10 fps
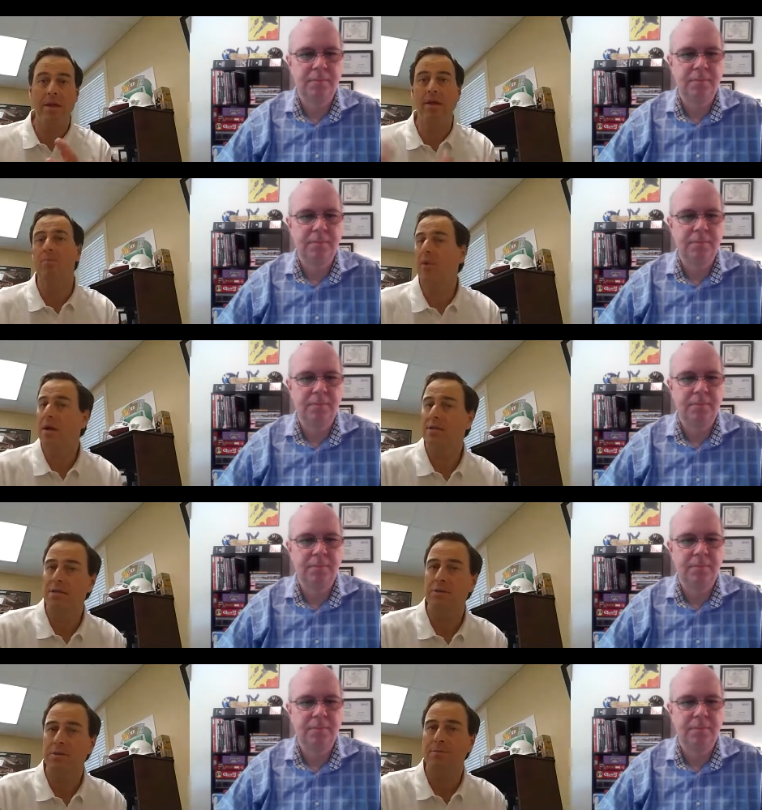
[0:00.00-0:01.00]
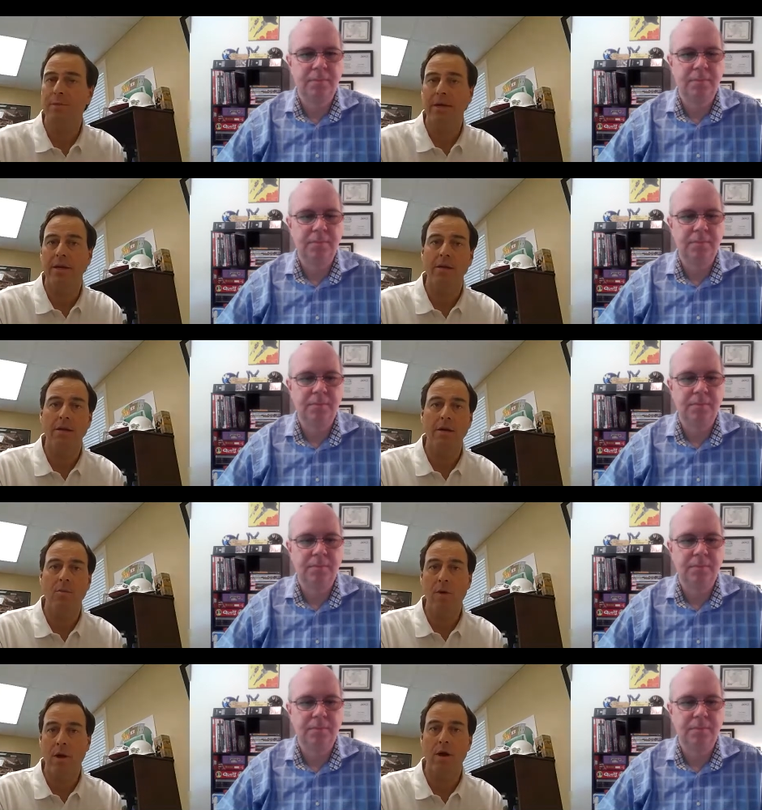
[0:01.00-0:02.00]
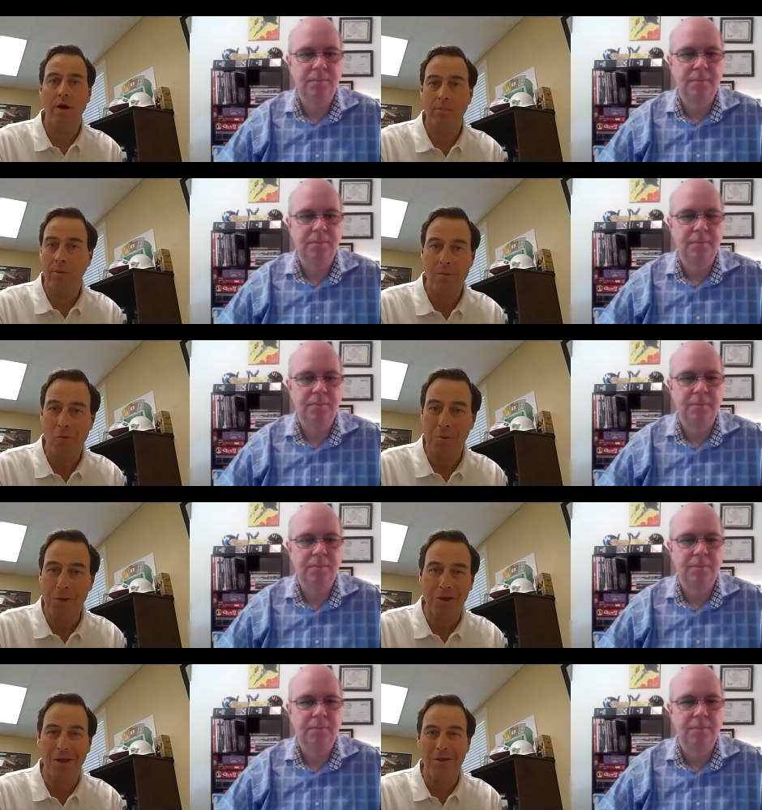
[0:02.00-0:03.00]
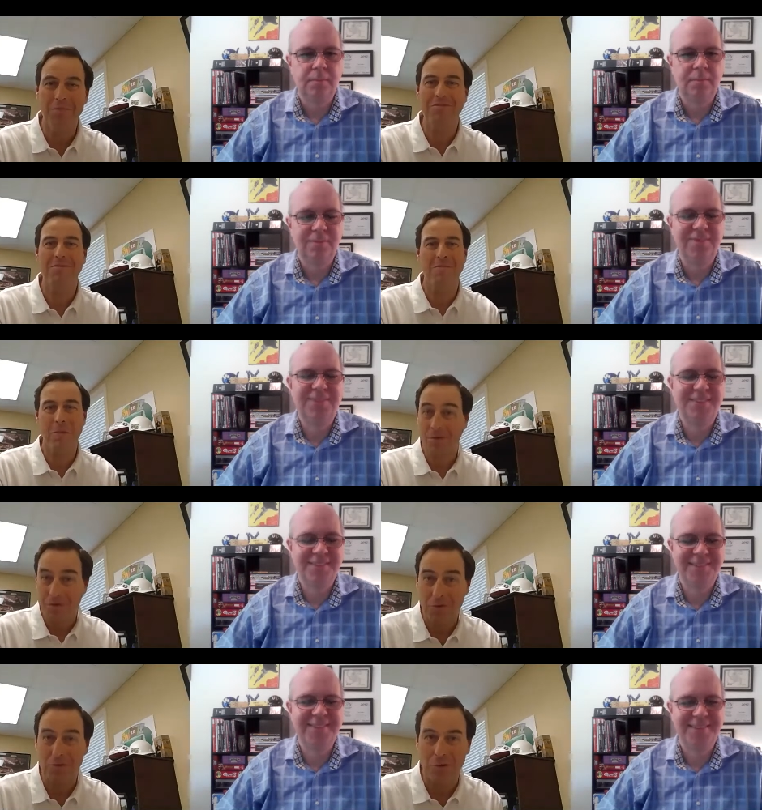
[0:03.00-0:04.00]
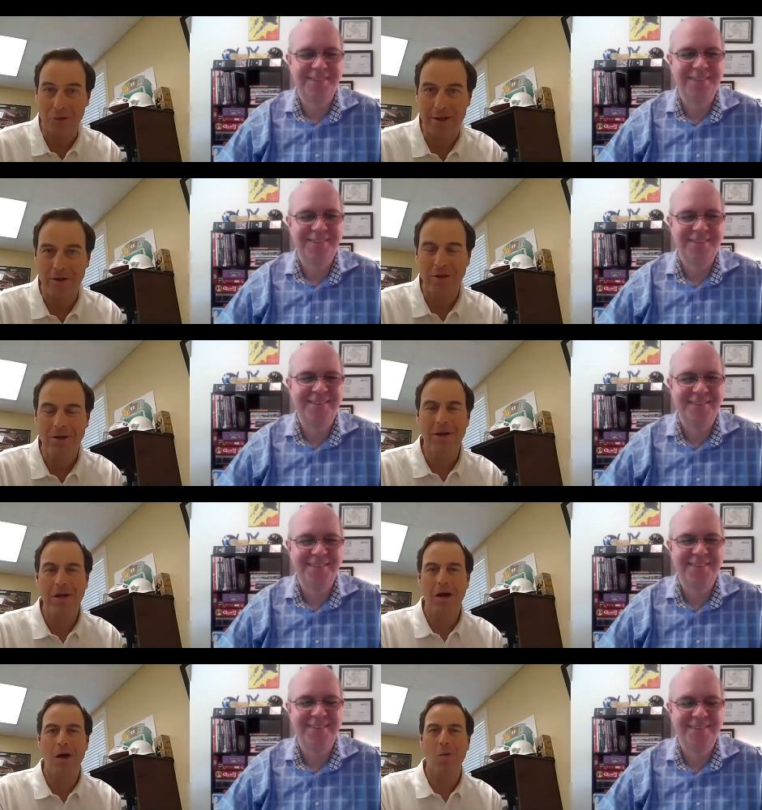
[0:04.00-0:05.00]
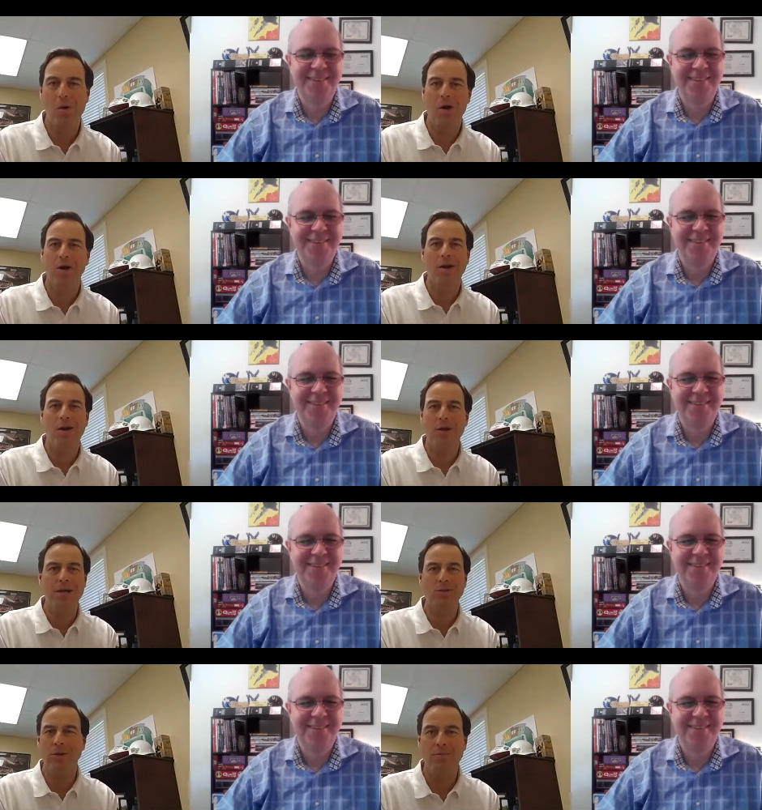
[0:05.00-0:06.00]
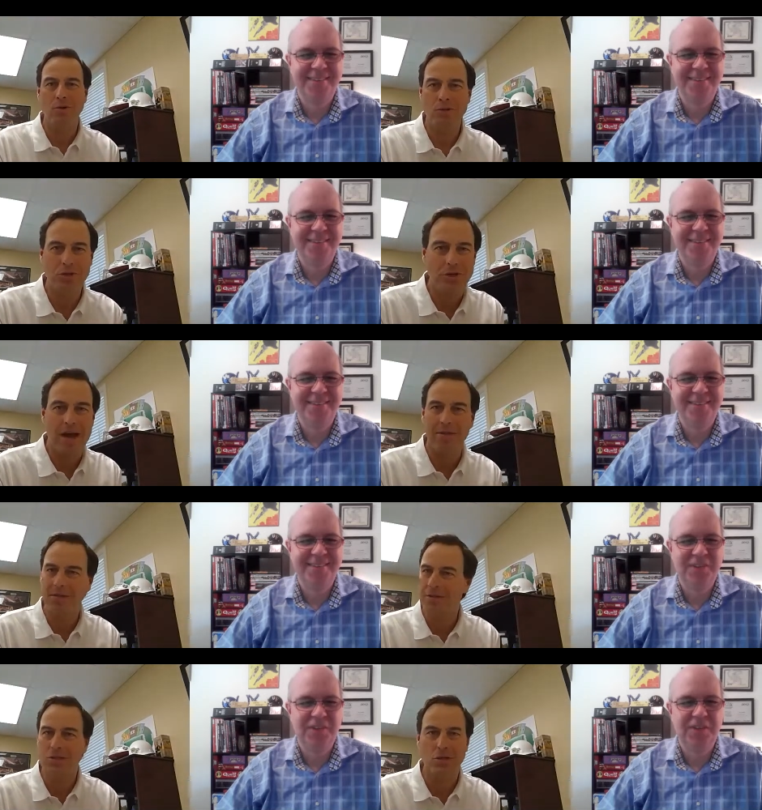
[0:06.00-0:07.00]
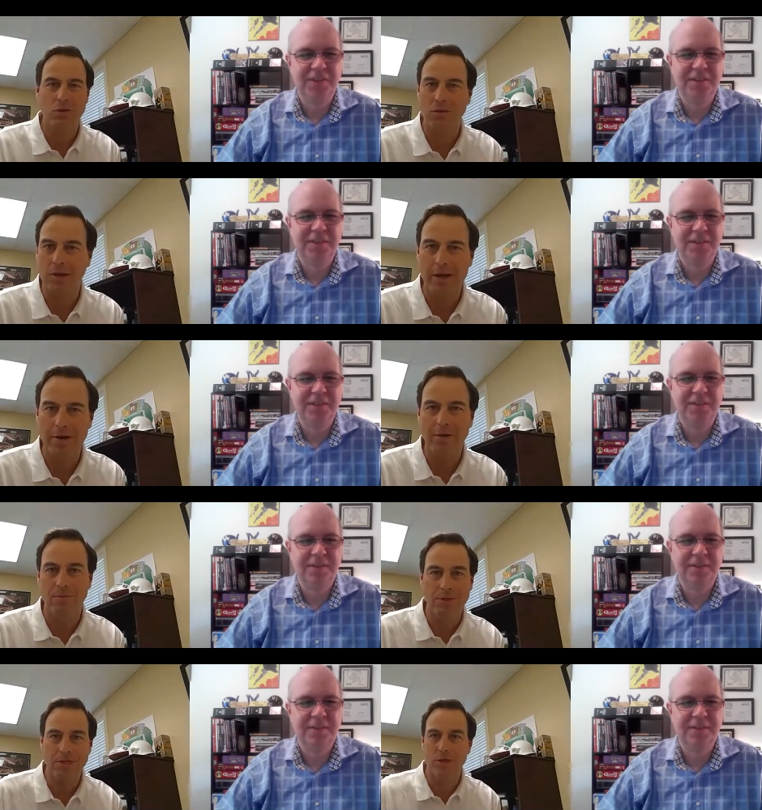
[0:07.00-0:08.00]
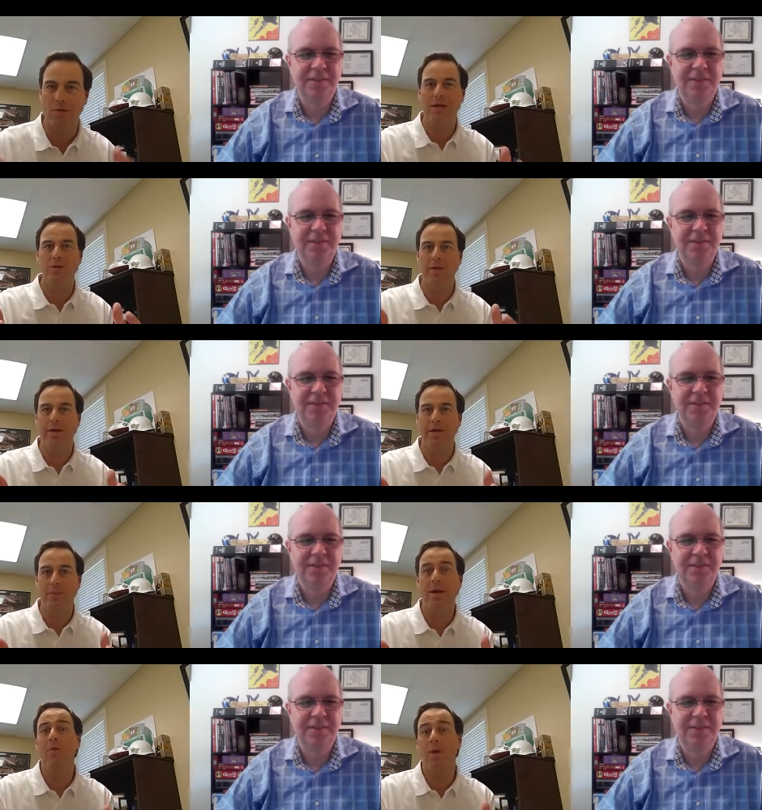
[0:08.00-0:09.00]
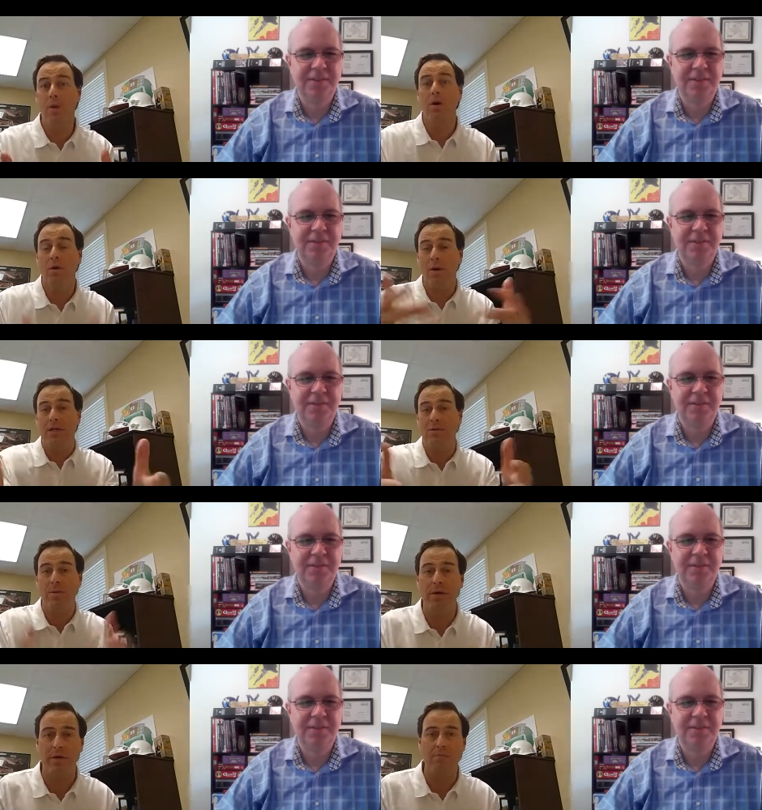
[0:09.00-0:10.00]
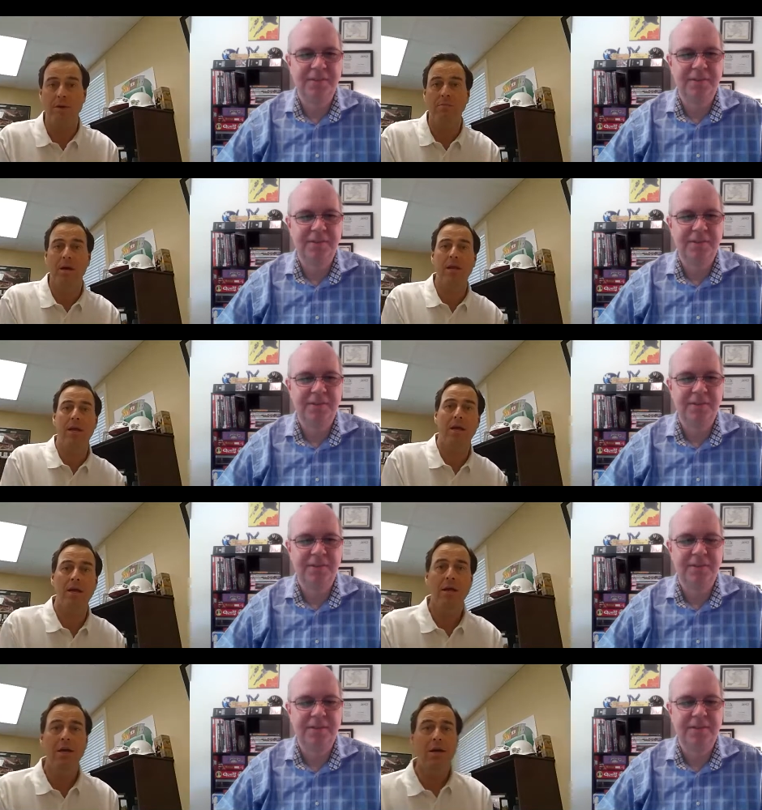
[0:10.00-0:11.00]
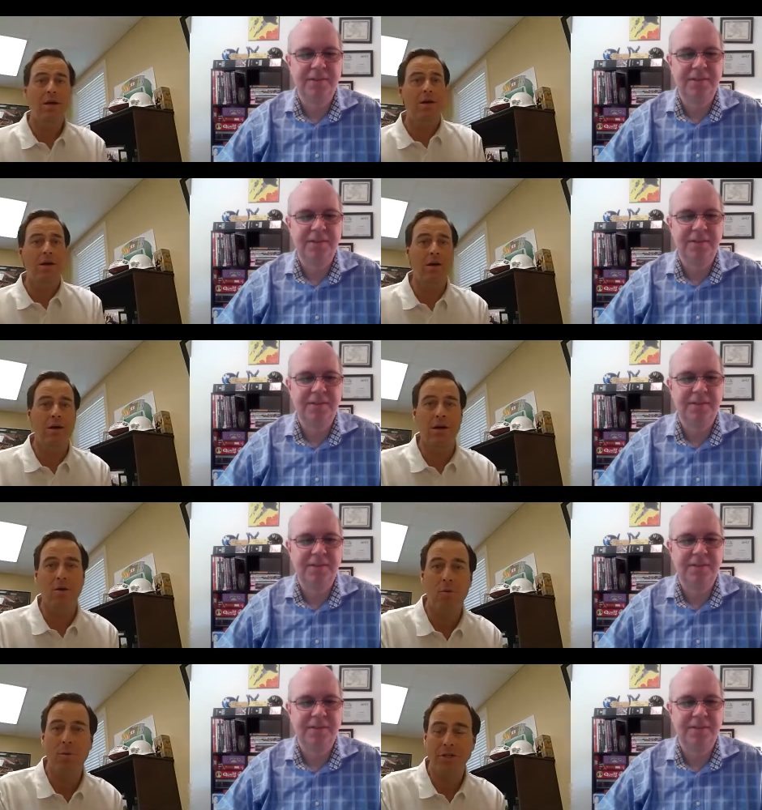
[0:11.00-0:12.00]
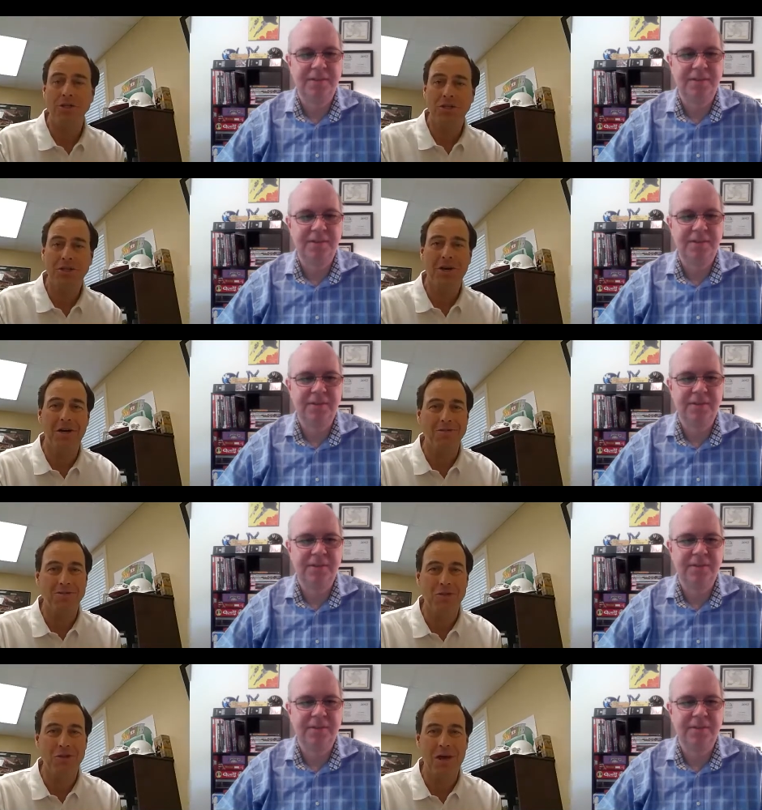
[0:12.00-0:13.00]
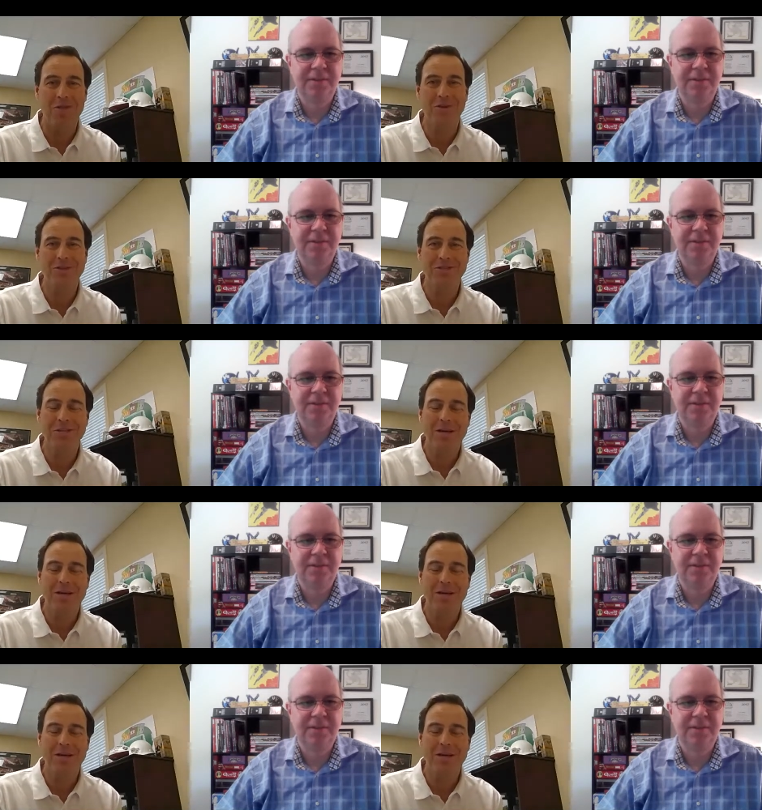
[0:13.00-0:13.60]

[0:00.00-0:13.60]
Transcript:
Speaker 1: enterprise, so to speak. We are going to play more ball games sooner or later. We are going to graduate more student athletes sooner or later, and we just graduated. We will graduate on Monday. A whole bunch of student athletes.